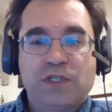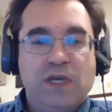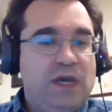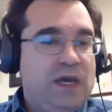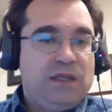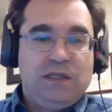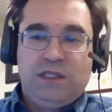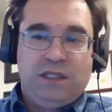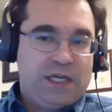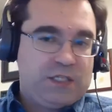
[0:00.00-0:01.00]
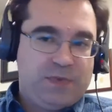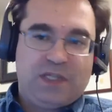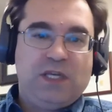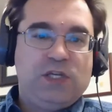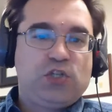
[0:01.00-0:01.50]
the
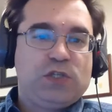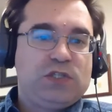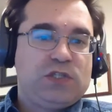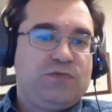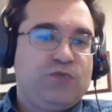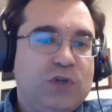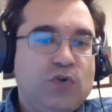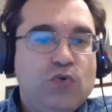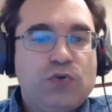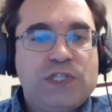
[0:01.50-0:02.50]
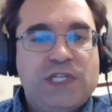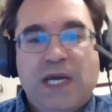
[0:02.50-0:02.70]
expectations for the course,